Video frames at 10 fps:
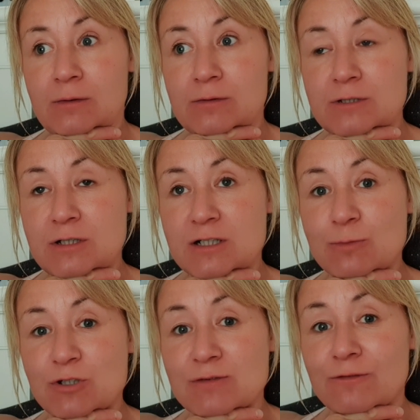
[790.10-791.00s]
started to
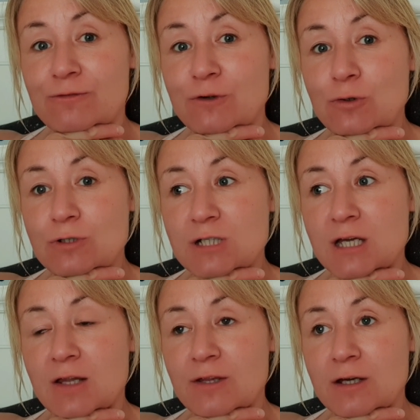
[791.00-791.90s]
put some food
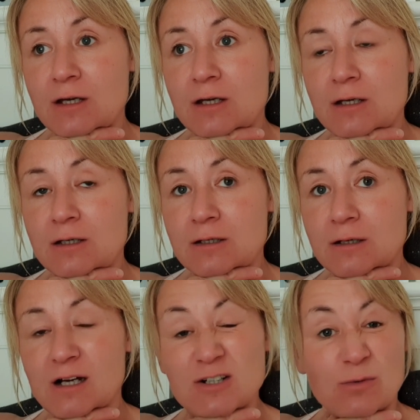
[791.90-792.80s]
together.
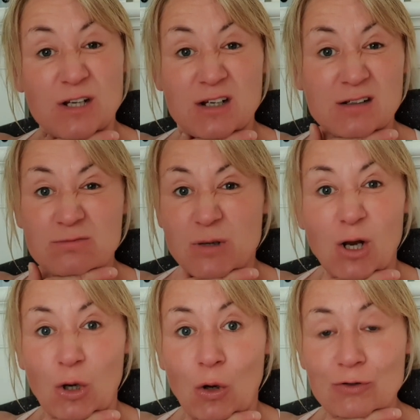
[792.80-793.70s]
I don't need a
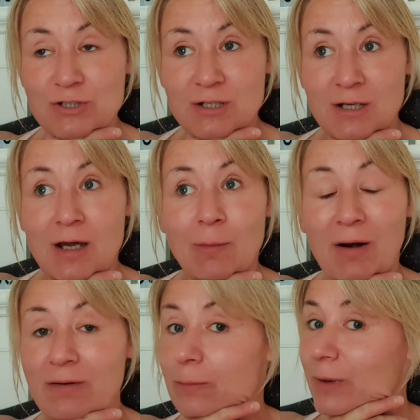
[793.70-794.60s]
lot.
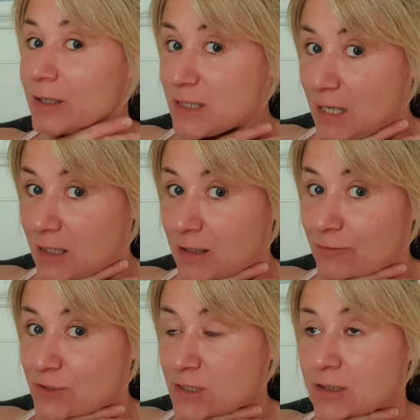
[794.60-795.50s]
Apparently I'm being taken out
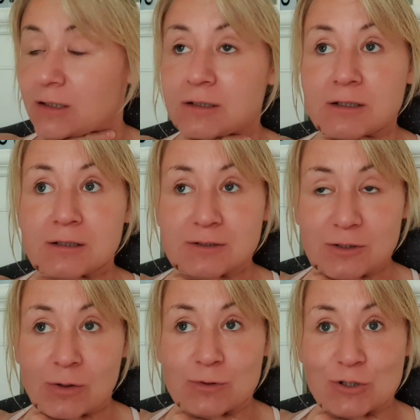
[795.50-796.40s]
for dinner, so
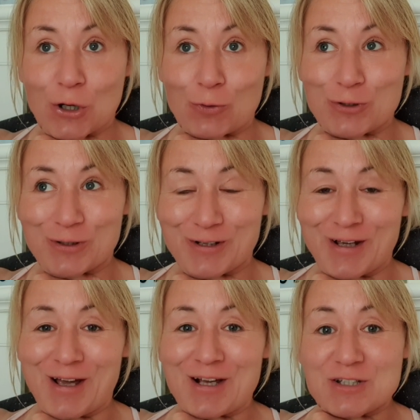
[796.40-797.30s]
I was told.
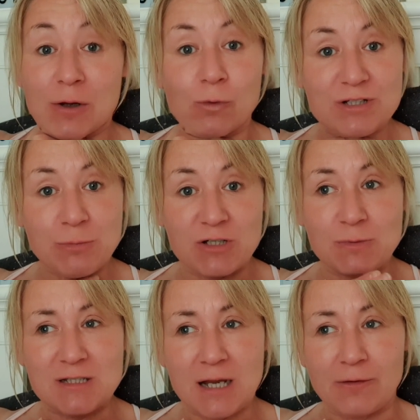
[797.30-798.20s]
So I was supposed to be
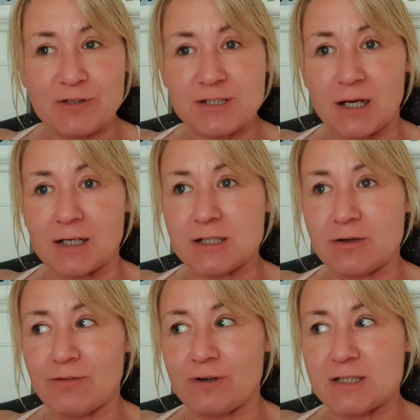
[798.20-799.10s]
staying on the site. I don't
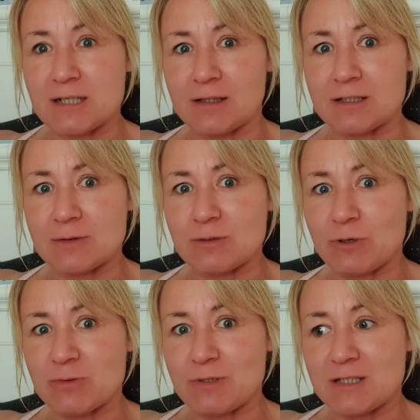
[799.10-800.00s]
know if I said this. I was
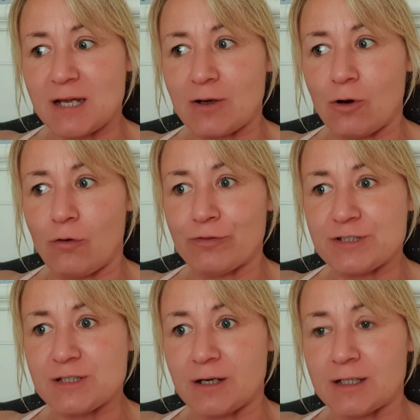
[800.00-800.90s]
supposed to be staying on the
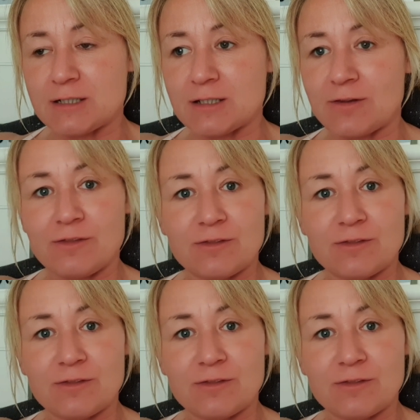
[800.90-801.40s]
site that